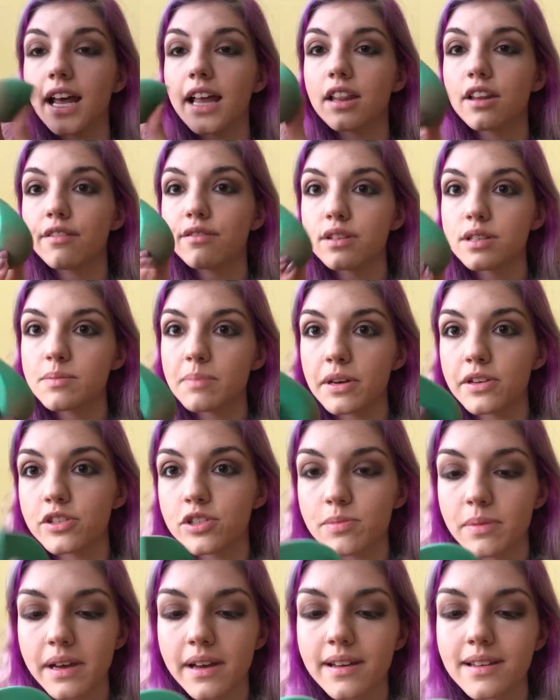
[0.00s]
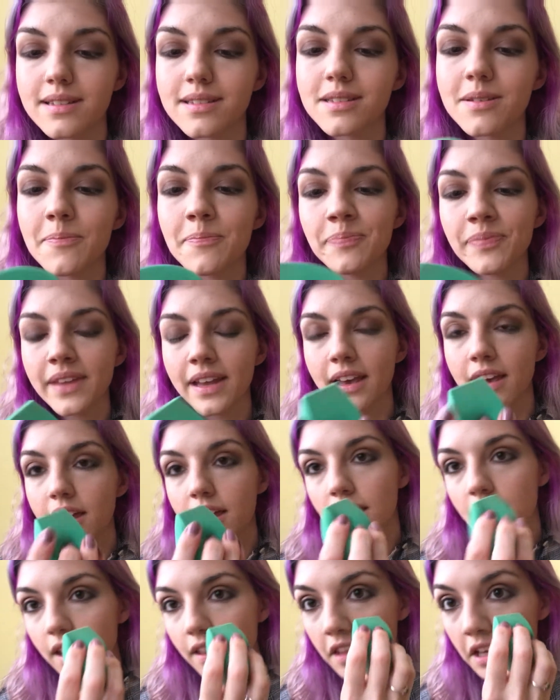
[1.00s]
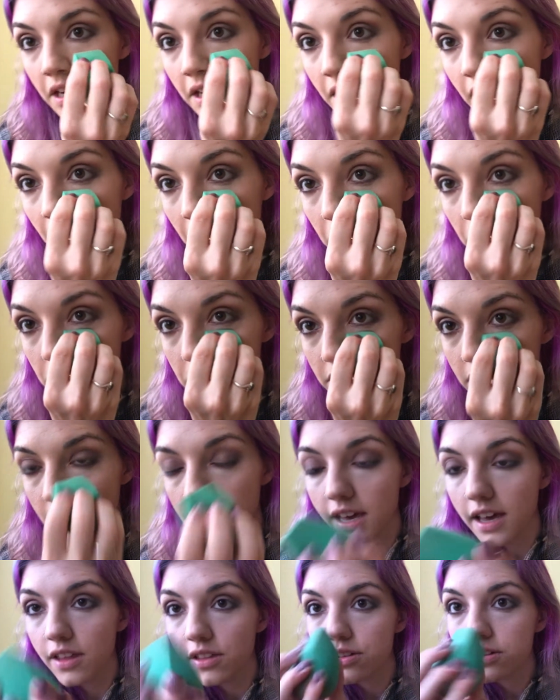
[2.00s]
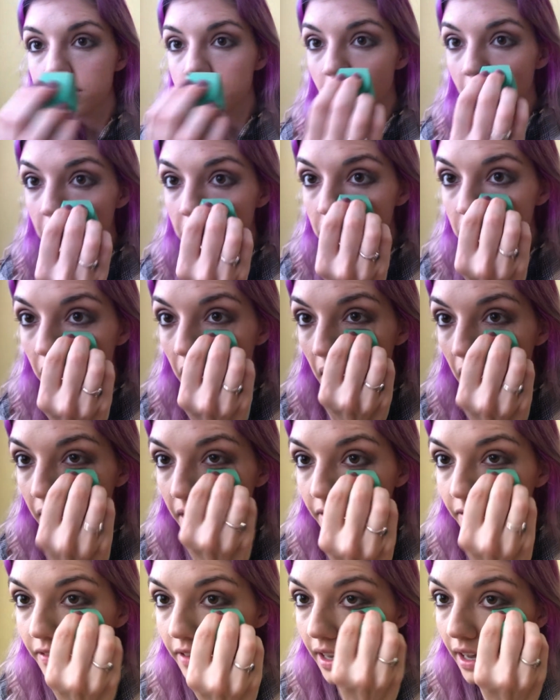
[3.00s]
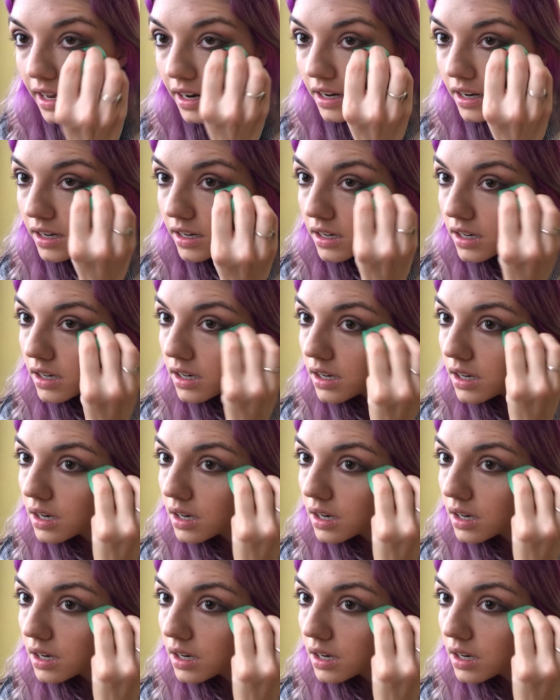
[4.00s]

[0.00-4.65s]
I love the sponge because then I use the other side to kind of get in